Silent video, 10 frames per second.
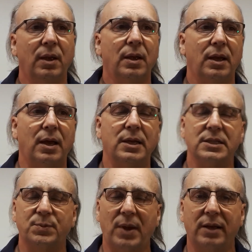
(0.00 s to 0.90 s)

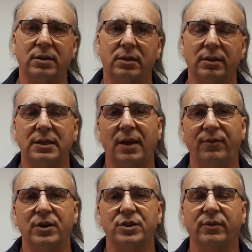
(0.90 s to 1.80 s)
Inspector, the
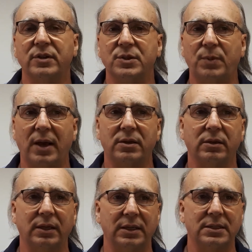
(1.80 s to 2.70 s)
definition of inspector
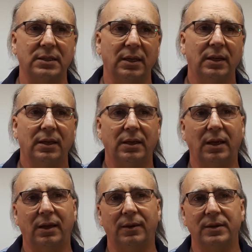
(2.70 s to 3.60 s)
is
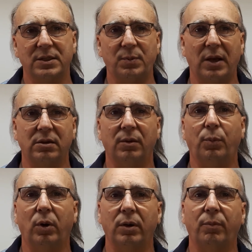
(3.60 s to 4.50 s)
inspector
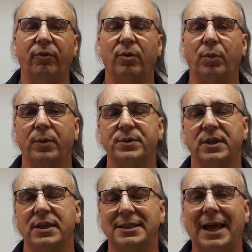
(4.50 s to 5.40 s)
appointed for the purpose of
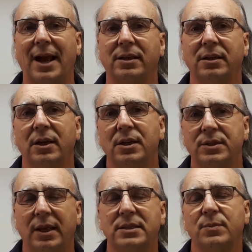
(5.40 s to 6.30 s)
this Act. So
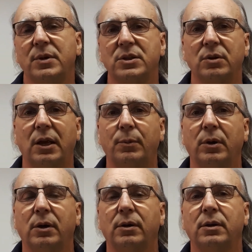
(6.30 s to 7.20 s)
that's the Ministry of
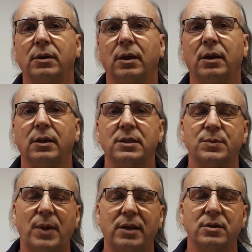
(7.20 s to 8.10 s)
Labor
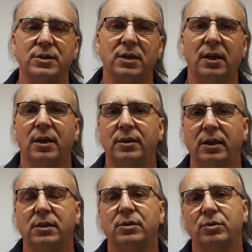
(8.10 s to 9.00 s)
inspectors
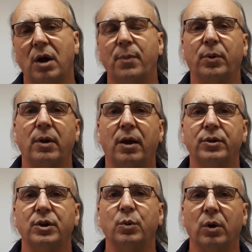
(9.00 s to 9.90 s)
that drop around to
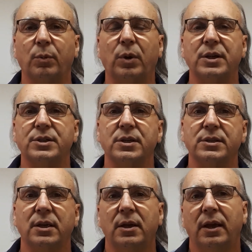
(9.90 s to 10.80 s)
your workplaces
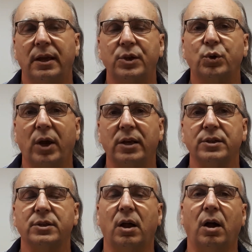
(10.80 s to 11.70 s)
and train
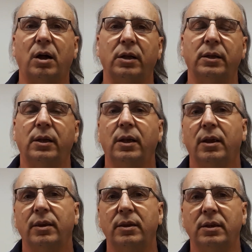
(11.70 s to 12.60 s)
us on
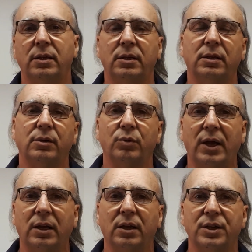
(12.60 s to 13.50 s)
the
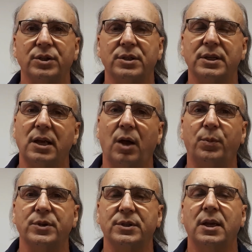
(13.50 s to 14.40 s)
regulations and help
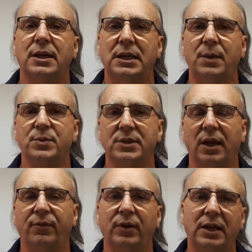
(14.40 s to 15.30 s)
us keep
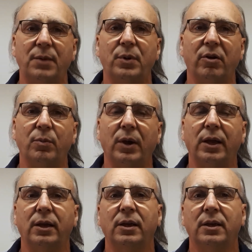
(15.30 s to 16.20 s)
safe and keep
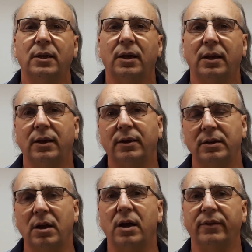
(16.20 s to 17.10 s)
everybody
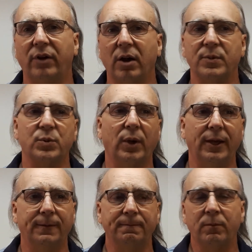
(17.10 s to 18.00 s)
out of harm's way.
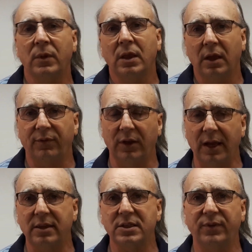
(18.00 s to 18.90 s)
If you
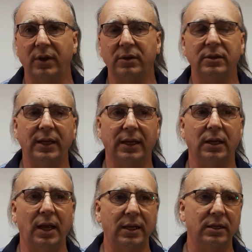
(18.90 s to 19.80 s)
like this video, hit
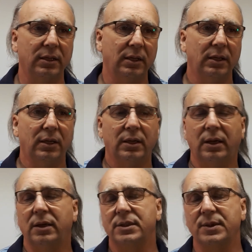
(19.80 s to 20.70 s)
like,
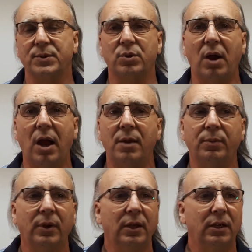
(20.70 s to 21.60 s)
subscribe.
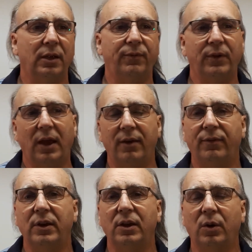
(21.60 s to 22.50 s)
If you have
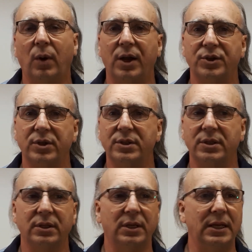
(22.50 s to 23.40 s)
any questions,
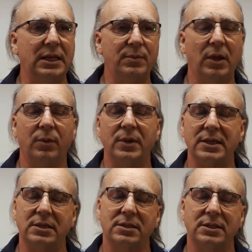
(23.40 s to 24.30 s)
you can email me
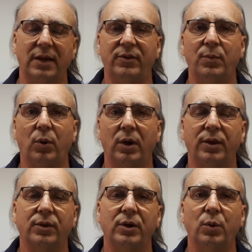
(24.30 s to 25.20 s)
at
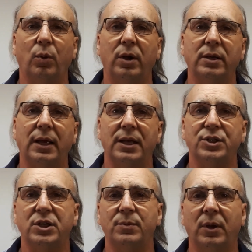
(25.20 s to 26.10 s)

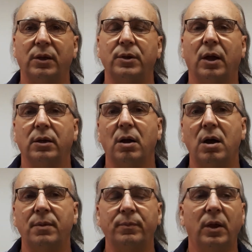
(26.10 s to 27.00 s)

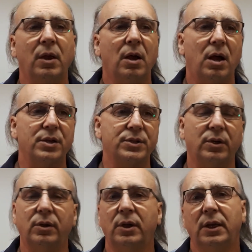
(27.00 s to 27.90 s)
safetyboy31@gmail.com.
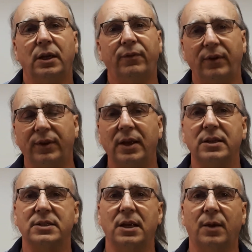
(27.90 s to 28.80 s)
Also, if you think
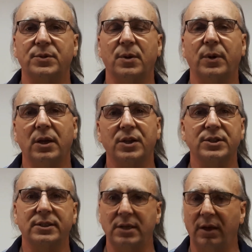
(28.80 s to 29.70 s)
this will help somebody else,
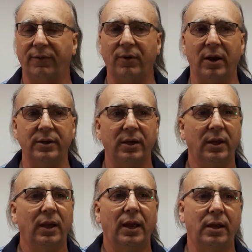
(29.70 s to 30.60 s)
tell a friend.
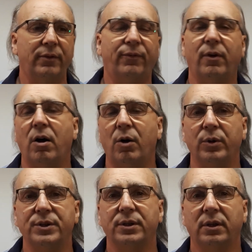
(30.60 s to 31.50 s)
And
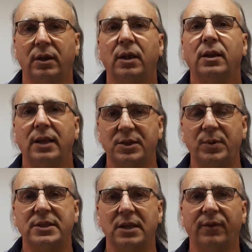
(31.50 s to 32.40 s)
always, let's
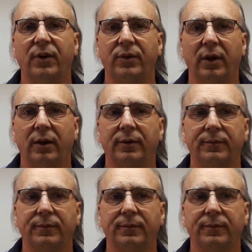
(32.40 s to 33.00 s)
be safe out there.